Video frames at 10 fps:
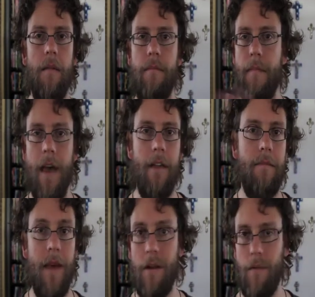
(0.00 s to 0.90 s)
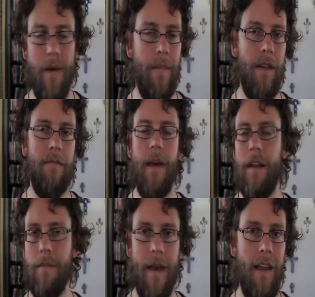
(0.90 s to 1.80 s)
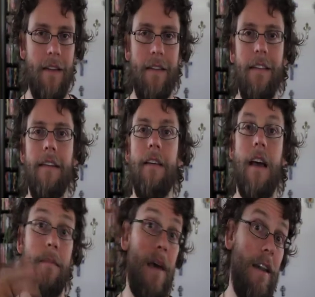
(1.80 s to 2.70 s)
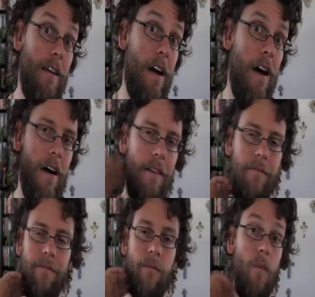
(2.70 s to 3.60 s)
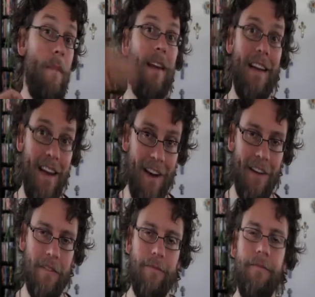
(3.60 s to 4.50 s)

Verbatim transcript: men and women, men and men, and men and God, women and God.